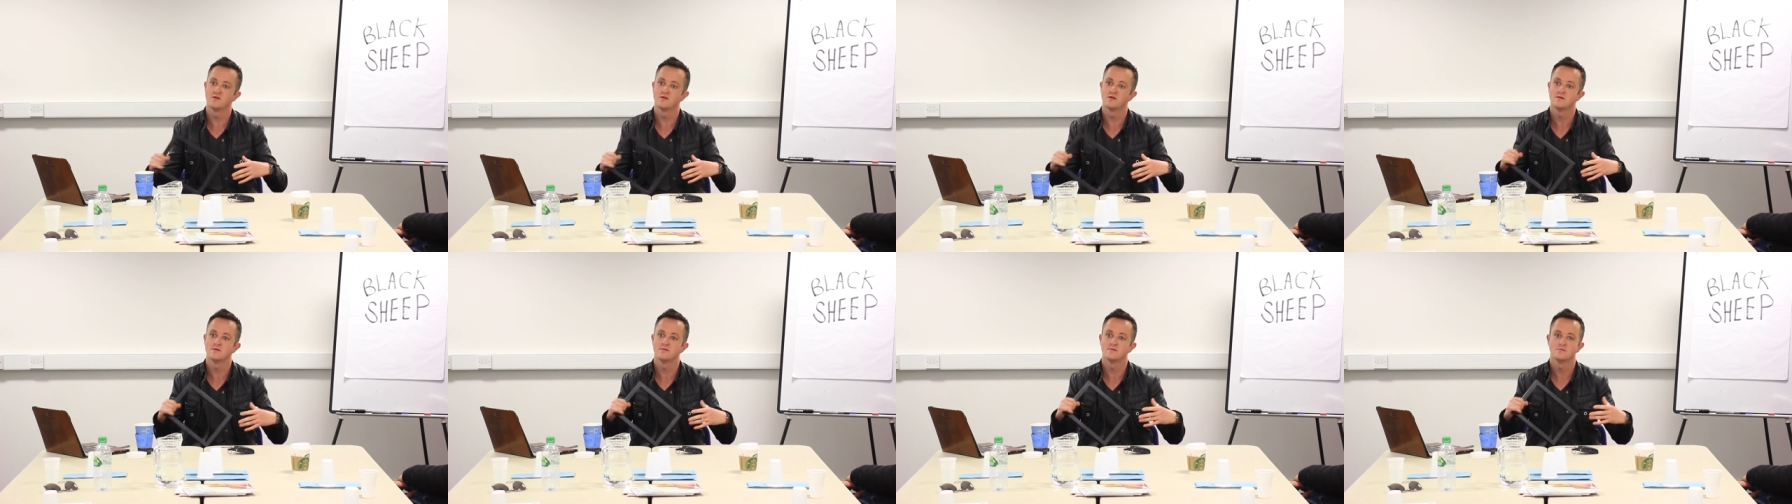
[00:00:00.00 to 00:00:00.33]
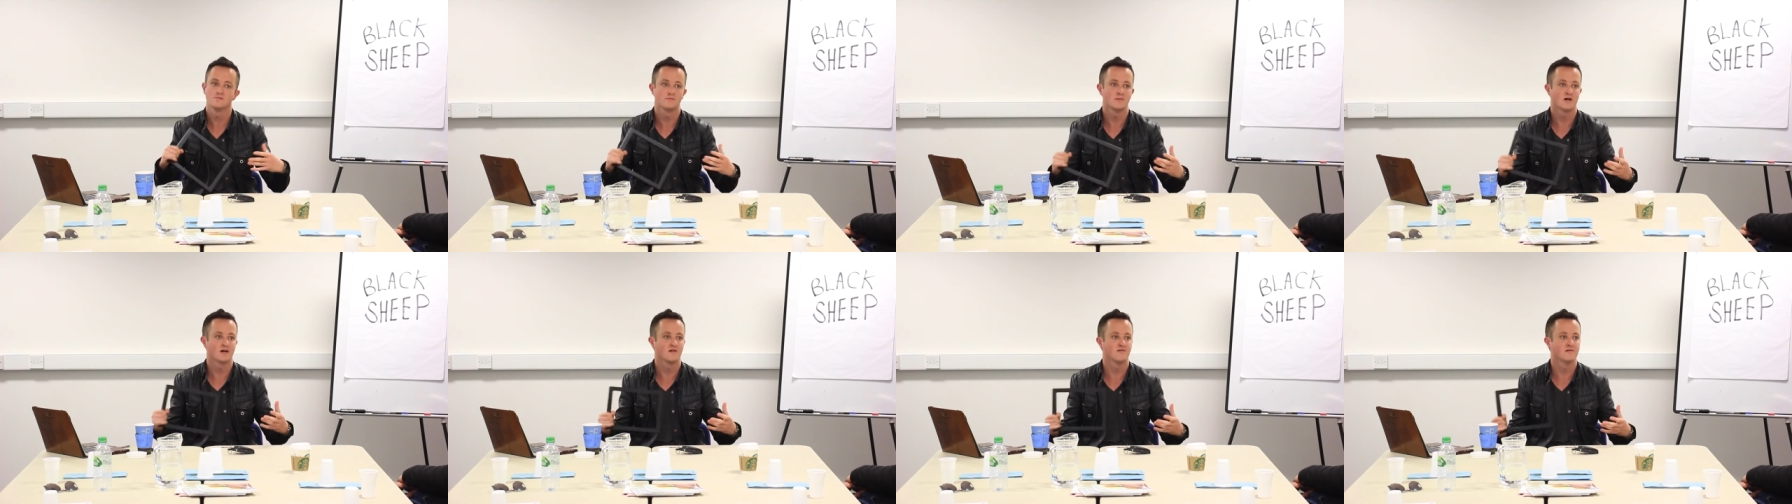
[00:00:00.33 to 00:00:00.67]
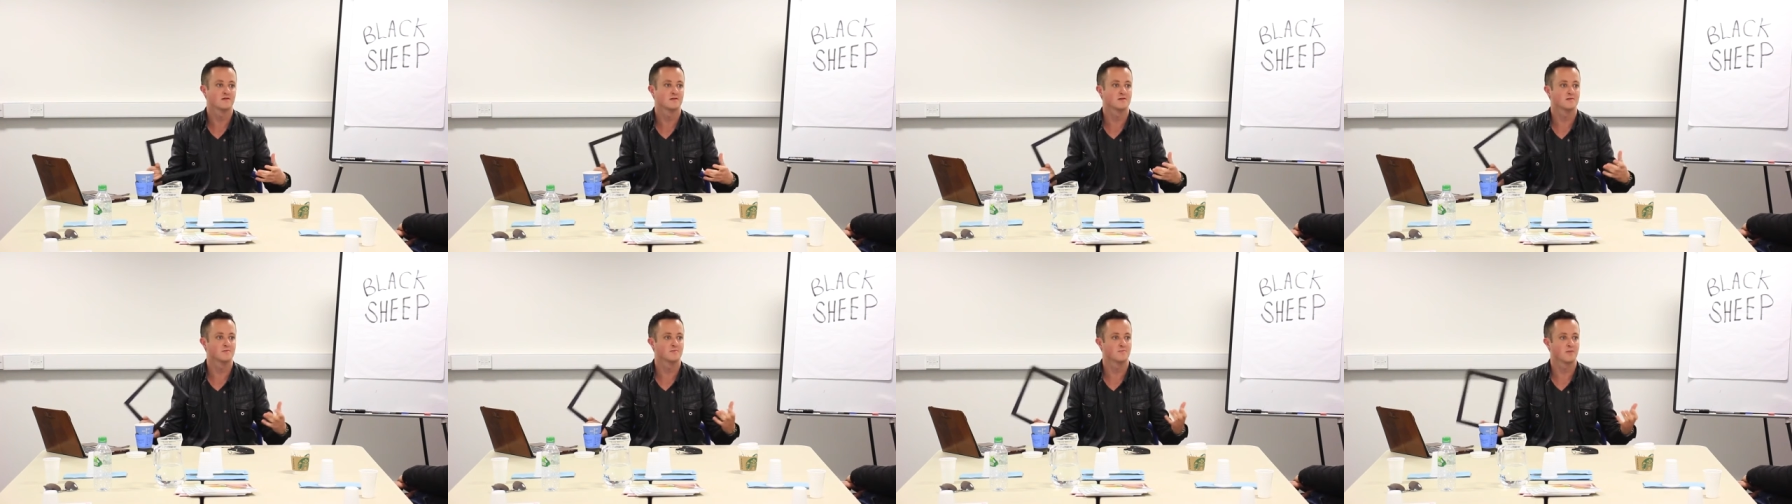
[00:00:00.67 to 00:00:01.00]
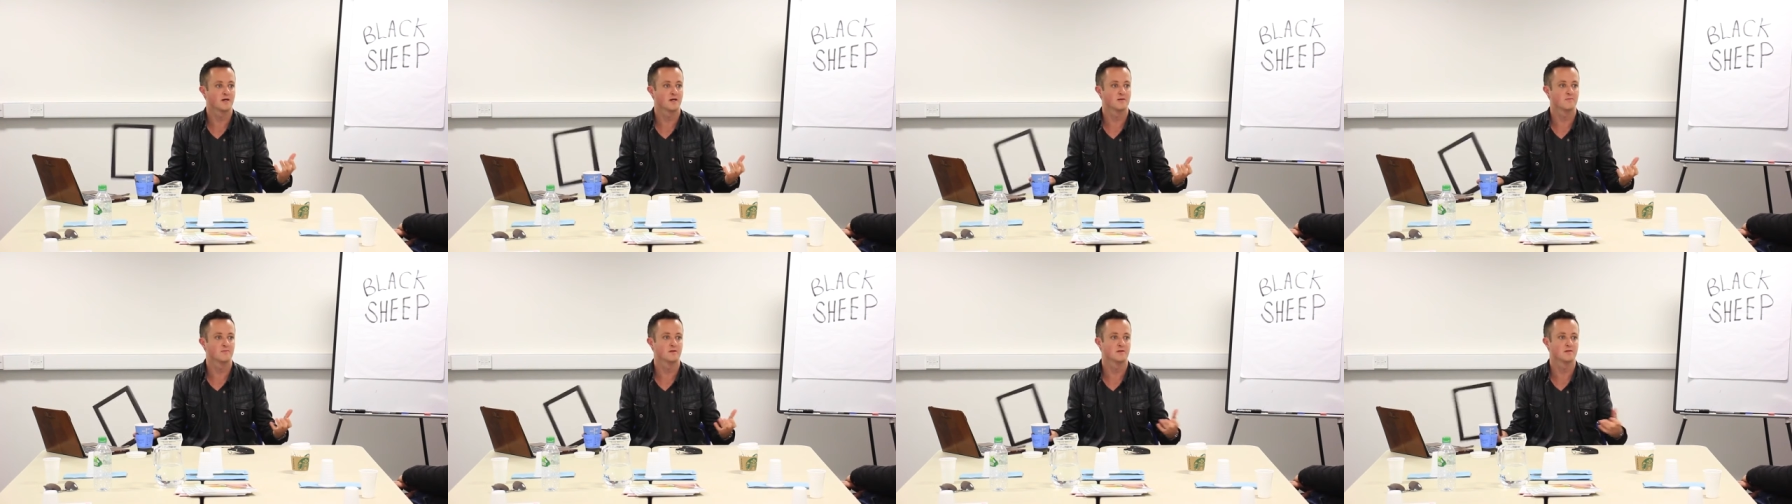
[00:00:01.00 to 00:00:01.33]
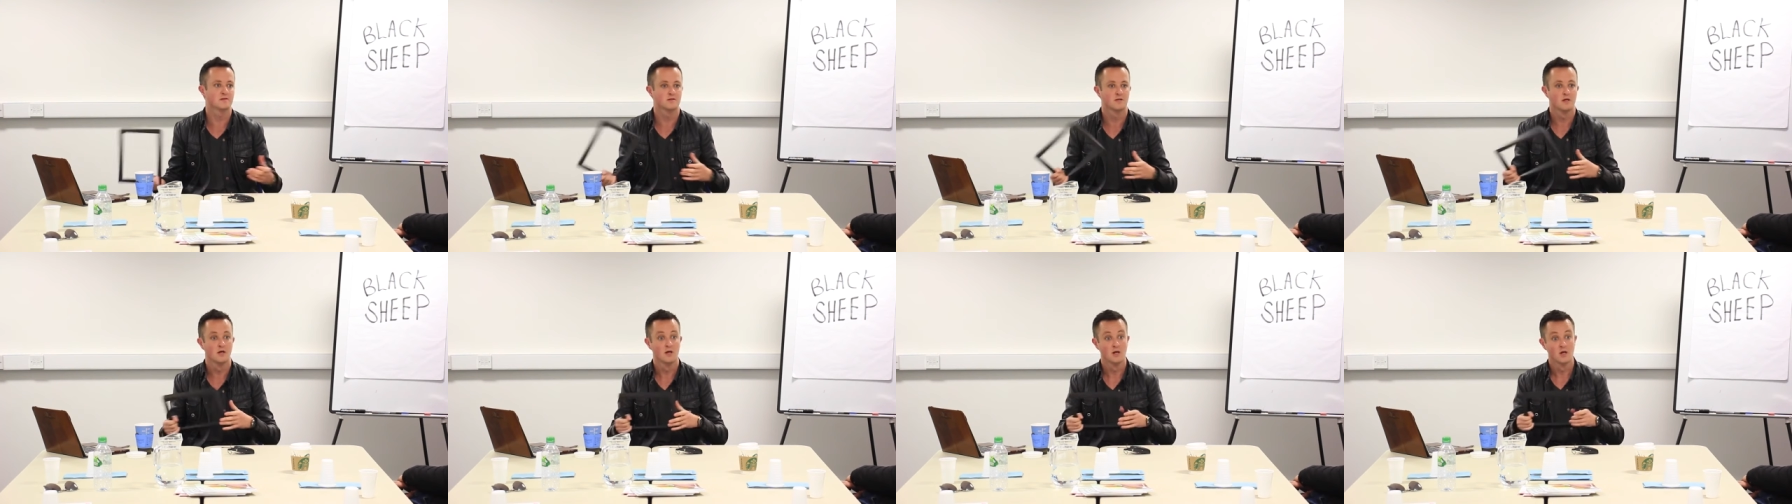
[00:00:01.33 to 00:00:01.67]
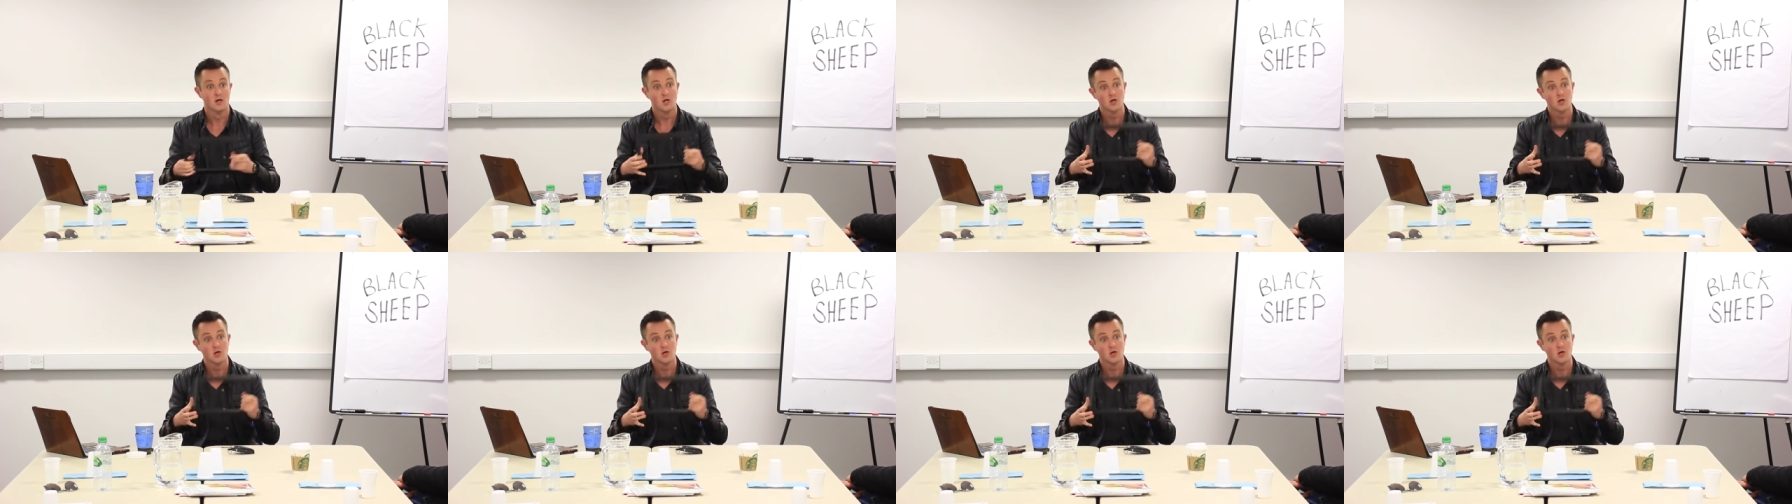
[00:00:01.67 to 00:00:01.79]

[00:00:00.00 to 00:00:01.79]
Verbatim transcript: in, married, babies,